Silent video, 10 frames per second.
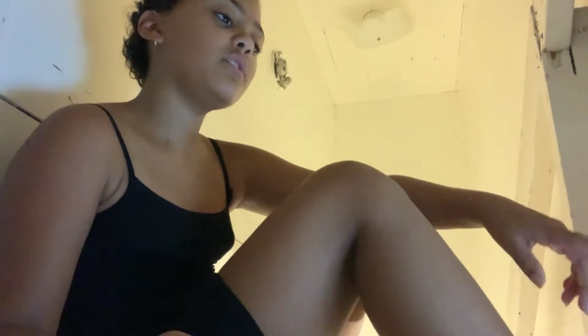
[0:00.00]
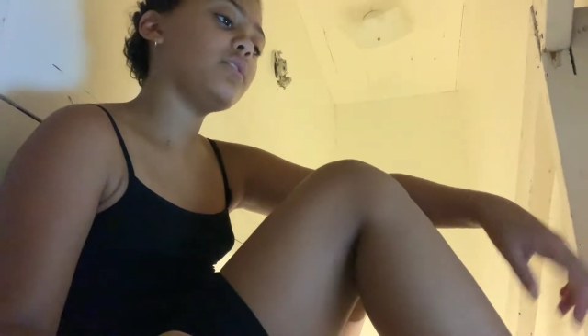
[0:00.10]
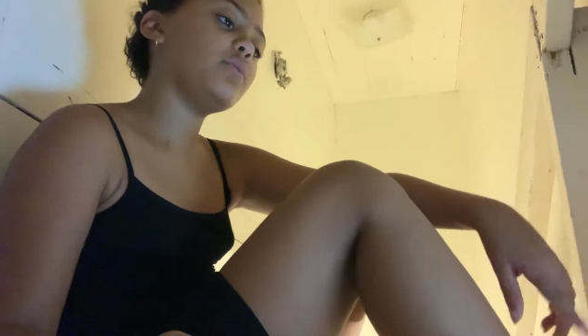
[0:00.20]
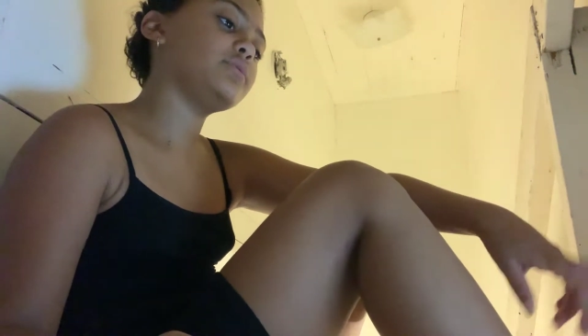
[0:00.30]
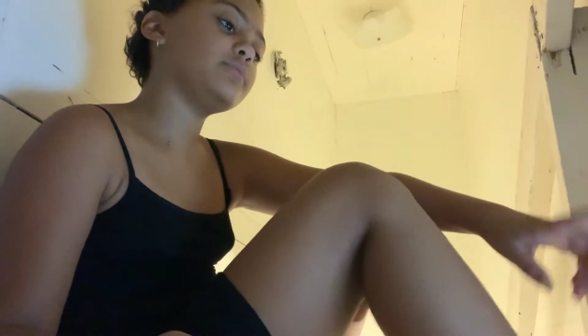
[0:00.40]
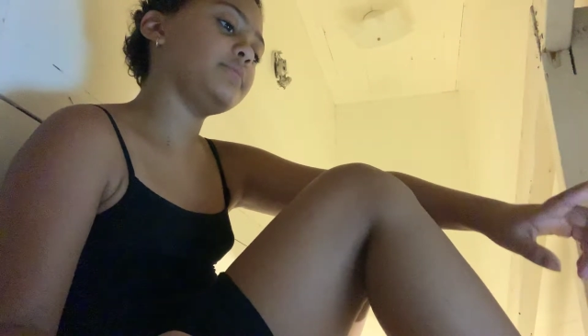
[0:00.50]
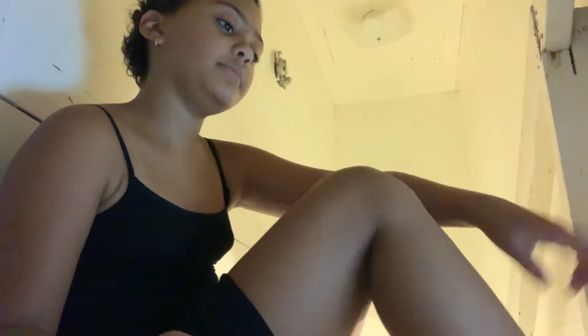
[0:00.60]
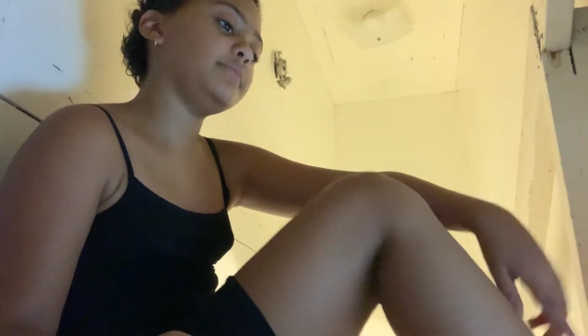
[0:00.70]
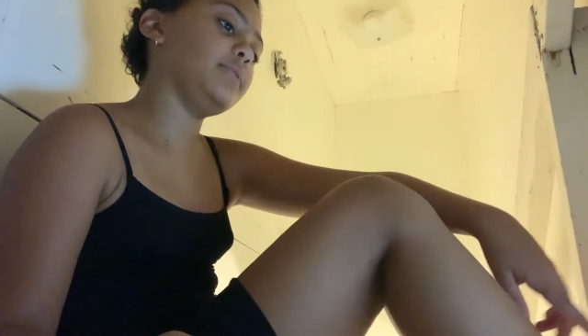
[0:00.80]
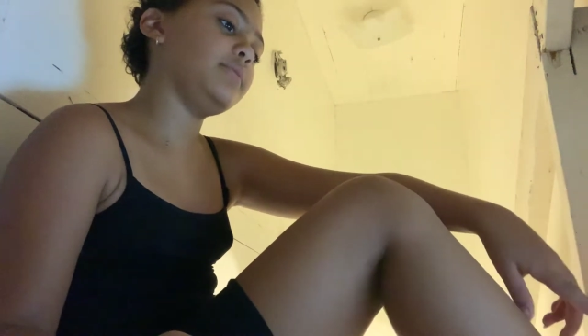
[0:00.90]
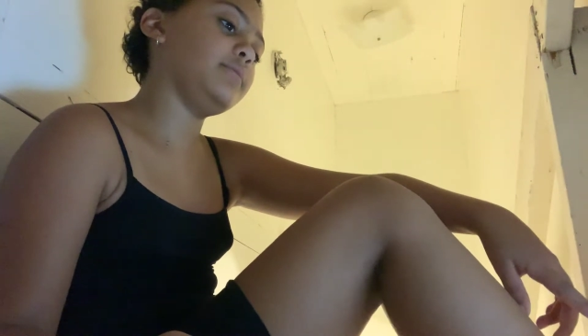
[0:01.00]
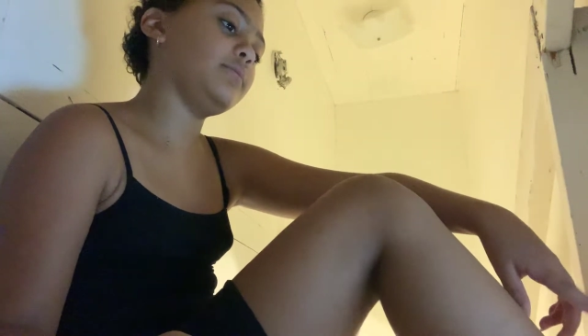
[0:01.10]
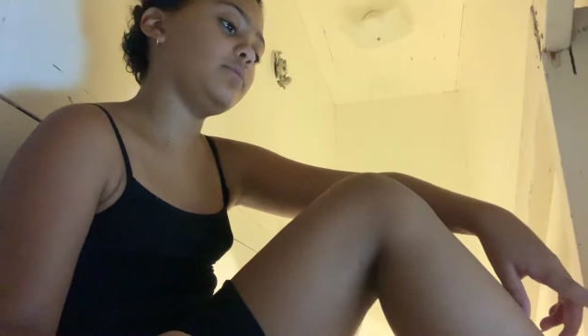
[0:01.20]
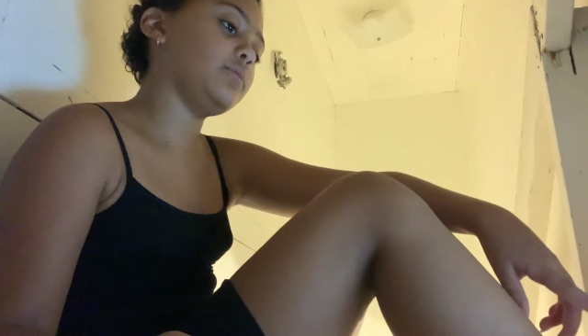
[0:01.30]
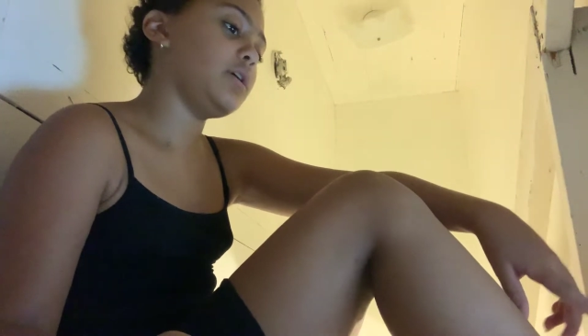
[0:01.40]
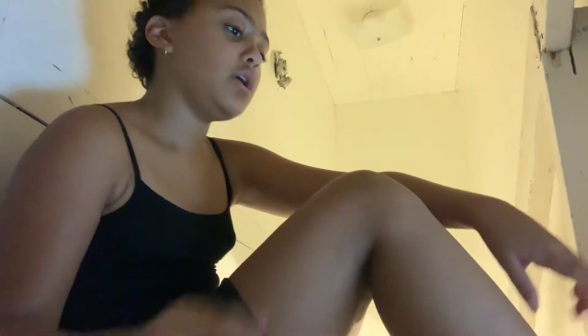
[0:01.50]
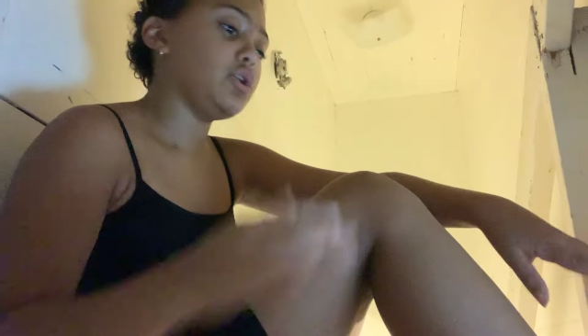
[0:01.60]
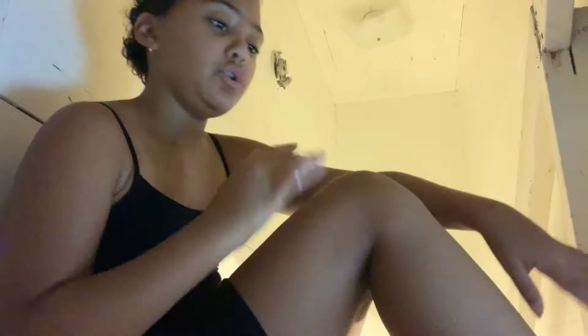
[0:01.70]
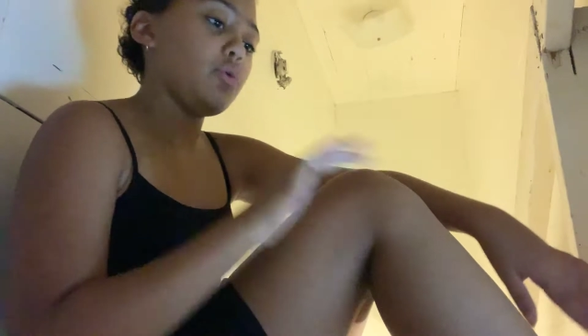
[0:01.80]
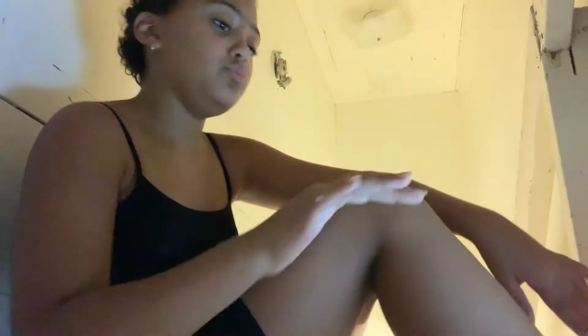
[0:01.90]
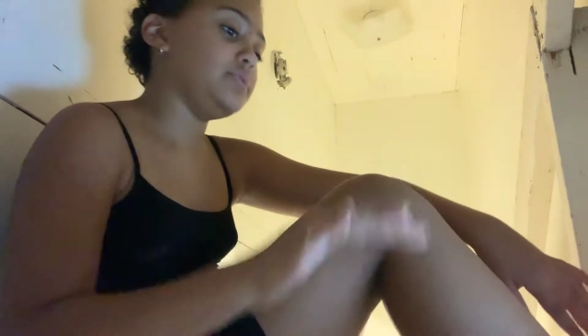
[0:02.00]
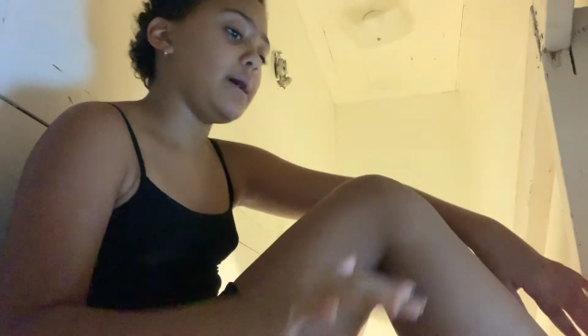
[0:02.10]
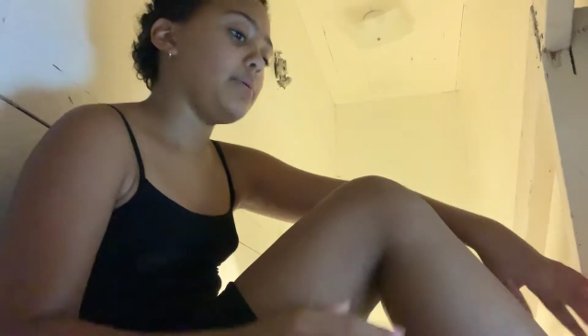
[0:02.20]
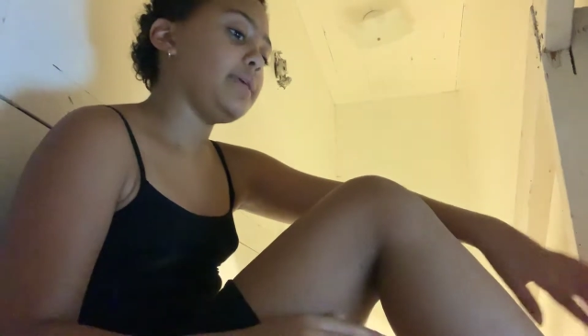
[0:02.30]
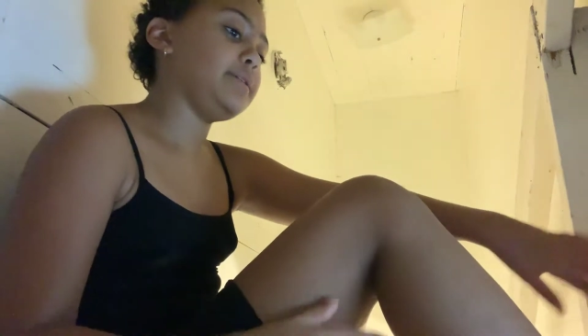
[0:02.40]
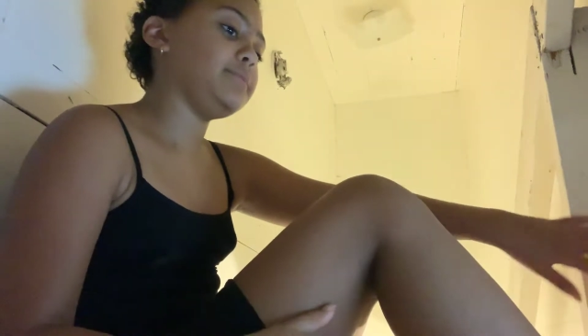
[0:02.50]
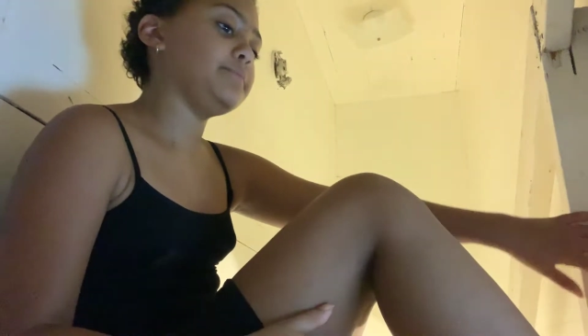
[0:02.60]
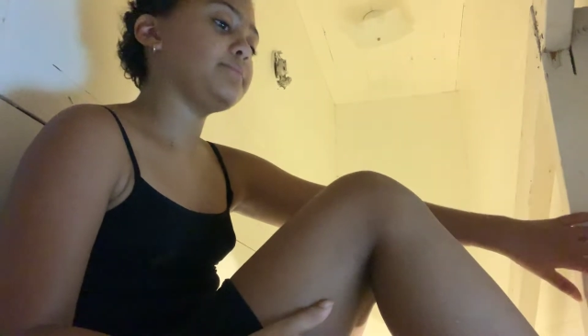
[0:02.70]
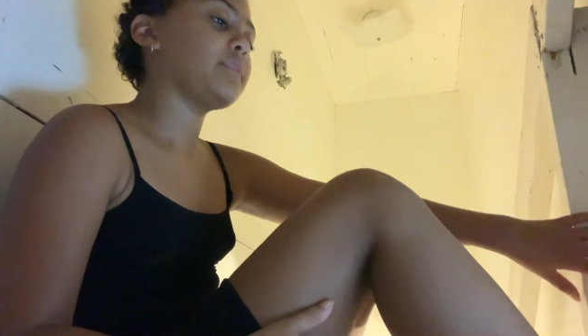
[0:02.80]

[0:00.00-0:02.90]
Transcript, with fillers: Always in the mm, no doubting,